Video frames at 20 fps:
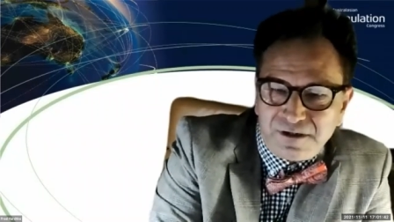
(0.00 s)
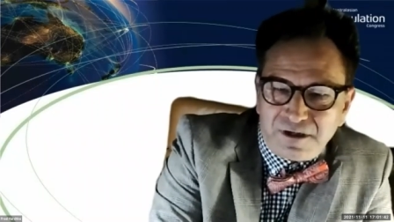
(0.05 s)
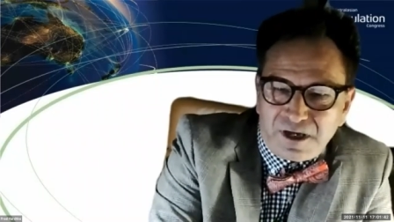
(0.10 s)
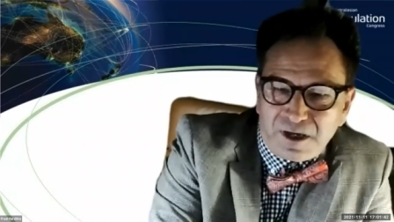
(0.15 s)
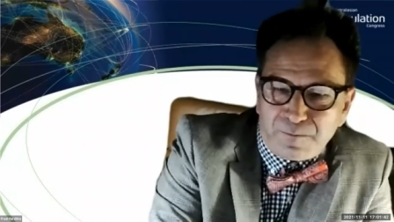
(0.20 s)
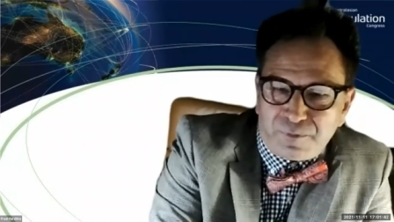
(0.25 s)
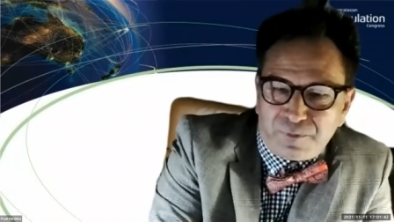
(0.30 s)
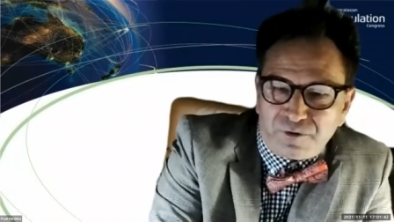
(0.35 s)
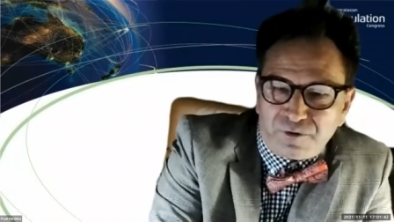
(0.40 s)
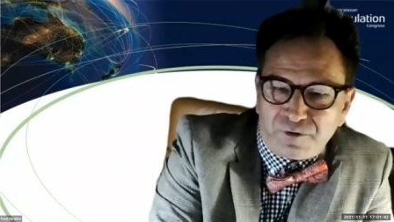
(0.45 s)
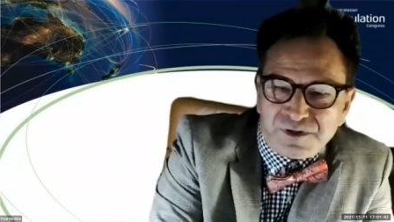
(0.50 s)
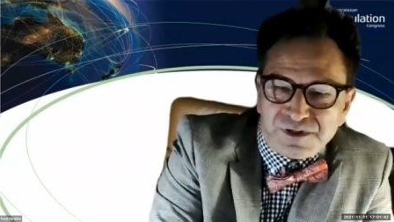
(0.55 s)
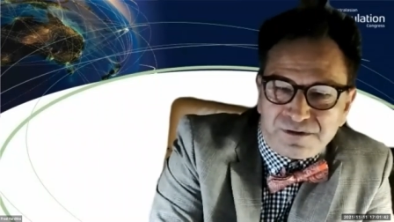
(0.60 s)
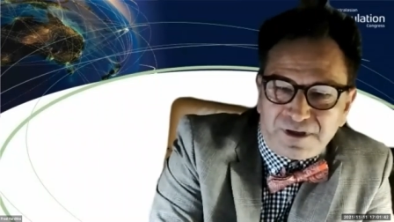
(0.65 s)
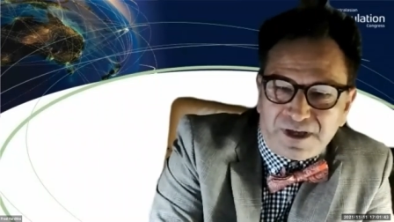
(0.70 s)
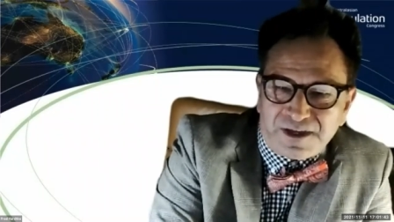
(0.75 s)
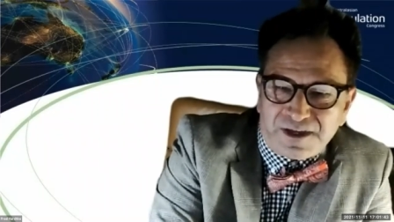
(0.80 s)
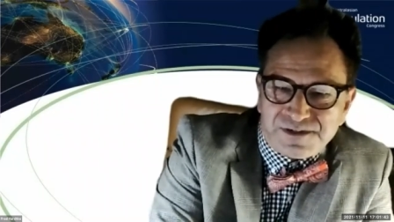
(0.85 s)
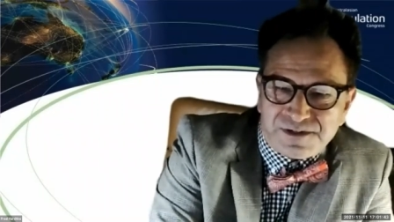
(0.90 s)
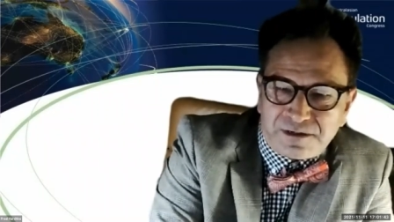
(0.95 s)
and put its
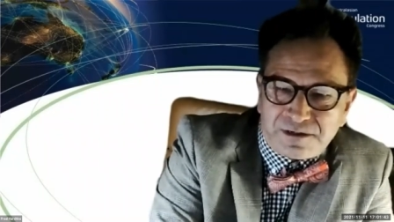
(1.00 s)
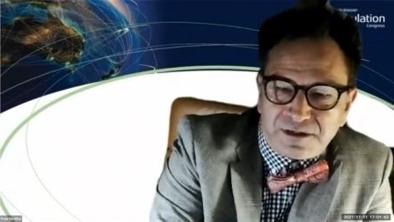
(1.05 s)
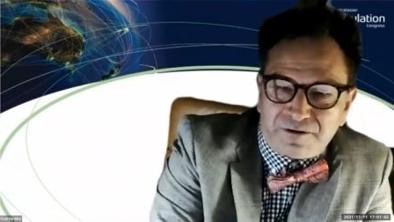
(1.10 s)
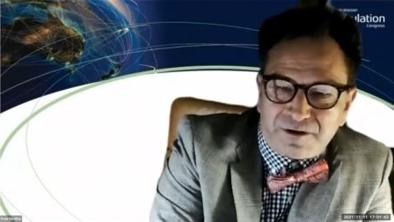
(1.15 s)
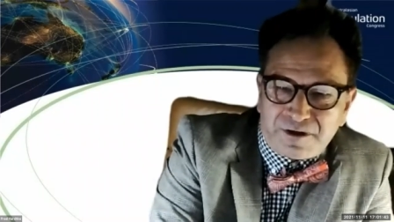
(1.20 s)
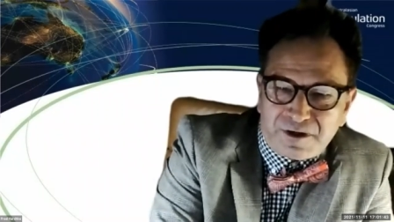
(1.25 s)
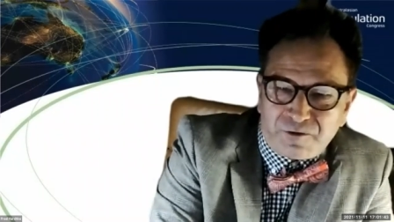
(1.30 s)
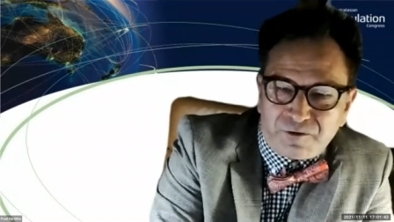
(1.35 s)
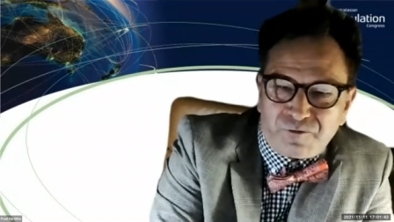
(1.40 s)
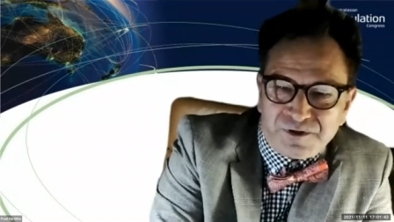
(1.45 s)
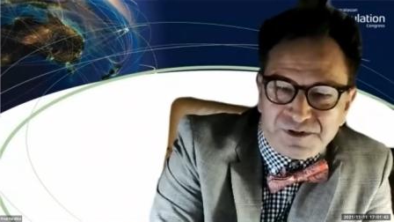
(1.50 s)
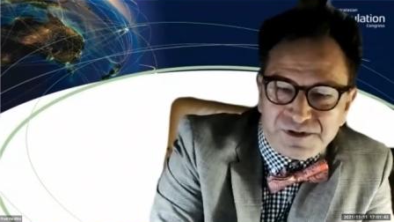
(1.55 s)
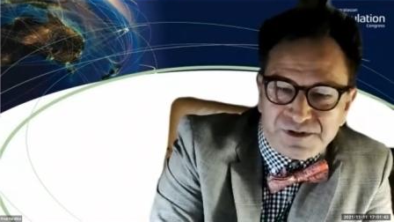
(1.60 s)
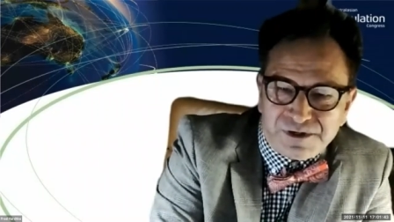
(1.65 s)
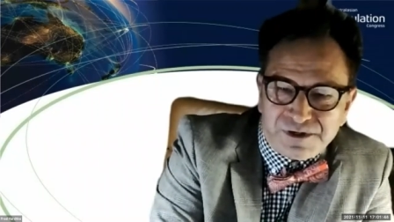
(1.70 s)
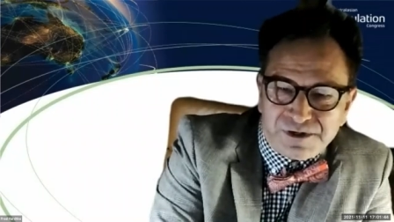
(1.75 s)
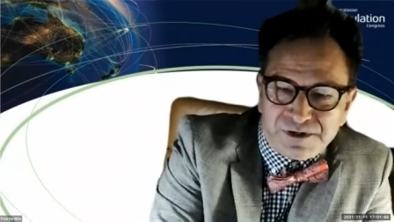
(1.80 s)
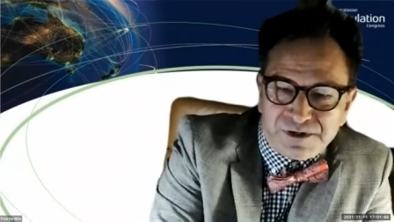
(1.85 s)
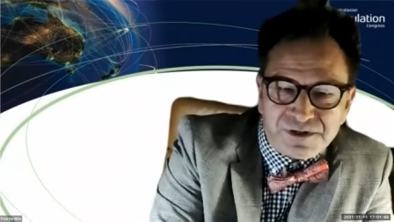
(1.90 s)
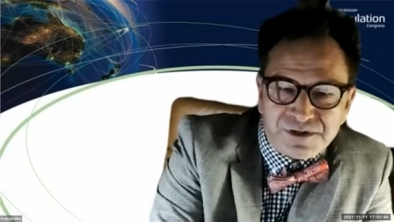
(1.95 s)
accelerated
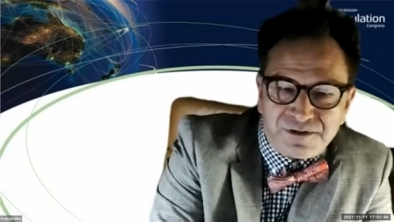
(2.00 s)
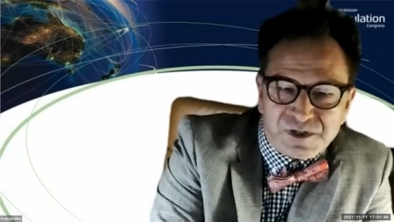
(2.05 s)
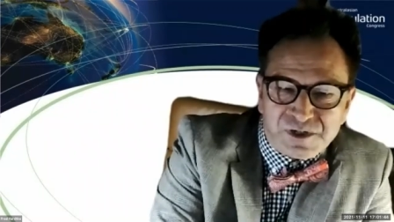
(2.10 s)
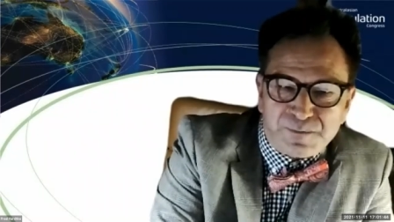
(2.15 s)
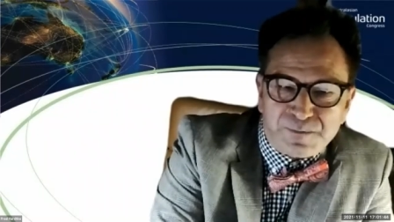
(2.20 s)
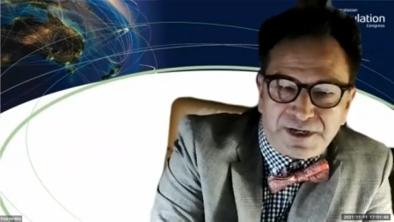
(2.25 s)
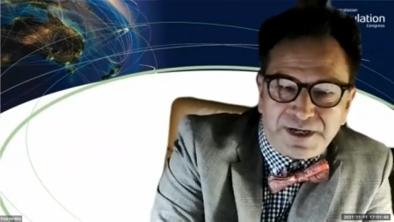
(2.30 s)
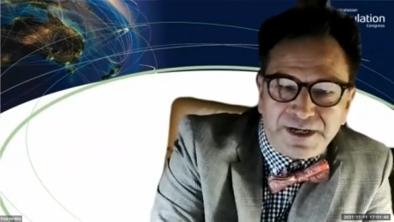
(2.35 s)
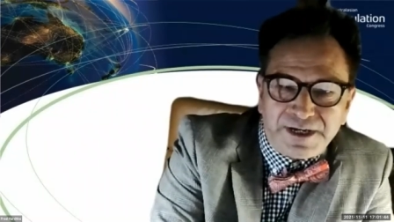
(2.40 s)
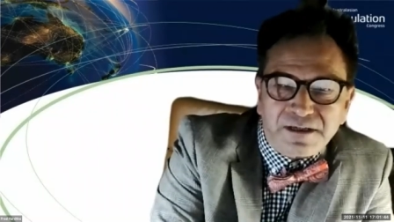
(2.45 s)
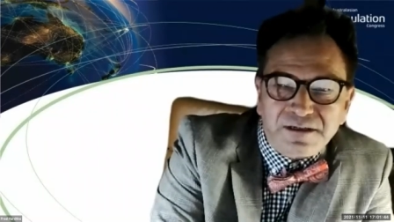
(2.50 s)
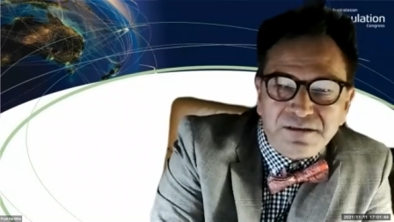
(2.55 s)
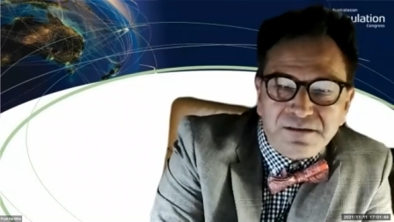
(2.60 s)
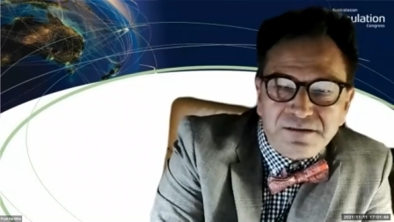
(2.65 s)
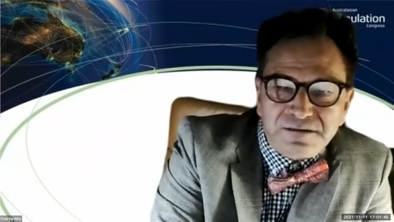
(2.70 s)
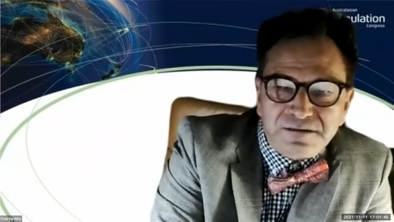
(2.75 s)
results on display.